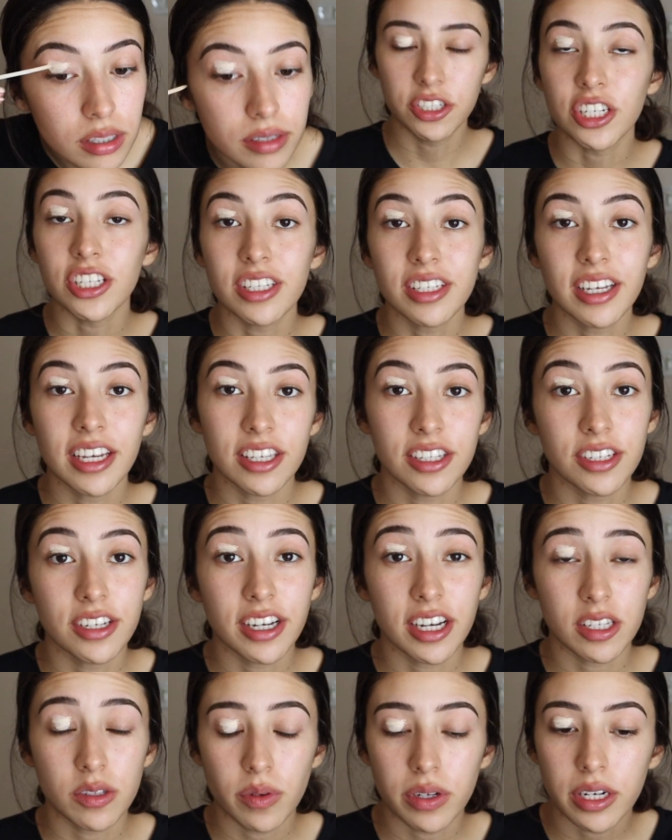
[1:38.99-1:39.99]
Just in case you
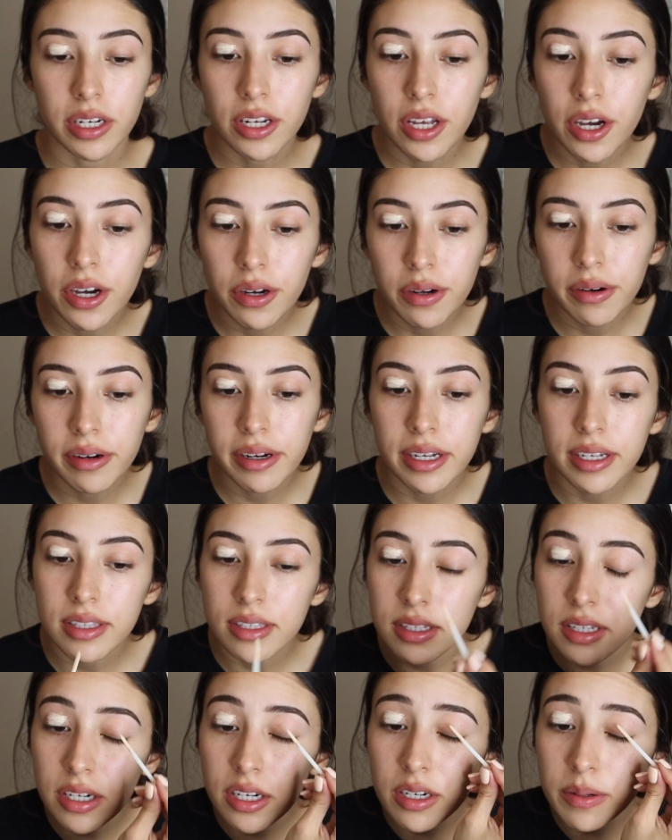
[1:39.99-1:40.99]
guys want to know,
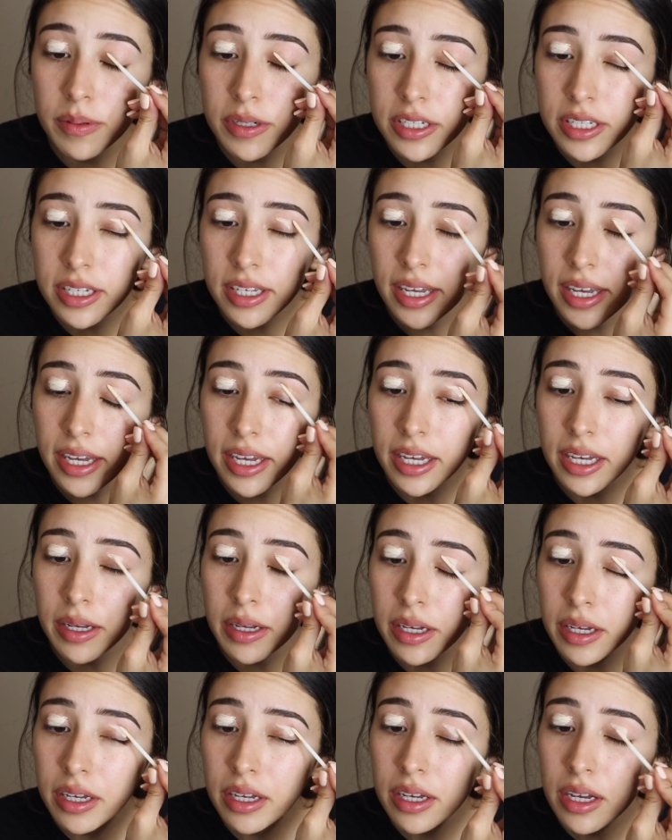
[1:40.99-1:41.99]
it's the Urban
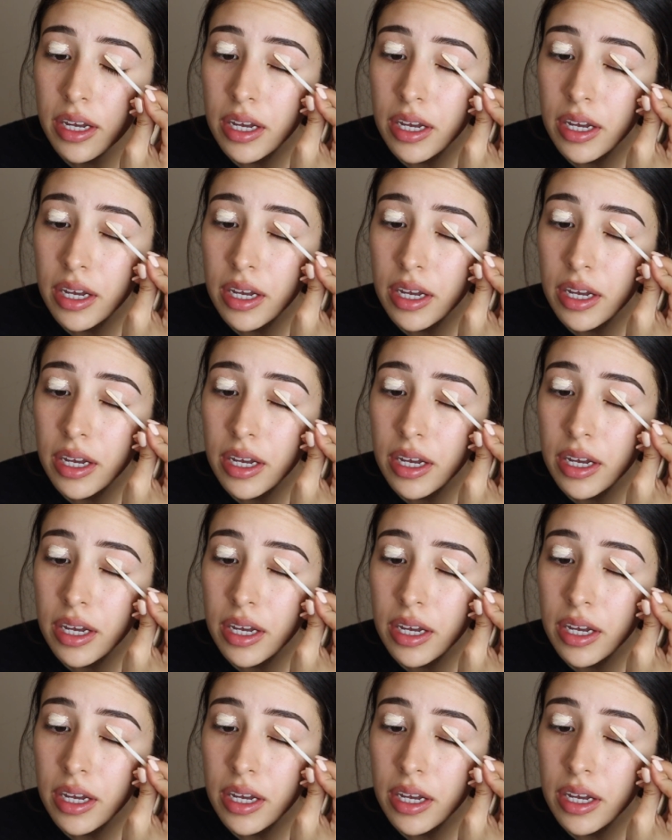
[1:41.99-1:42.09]
Decay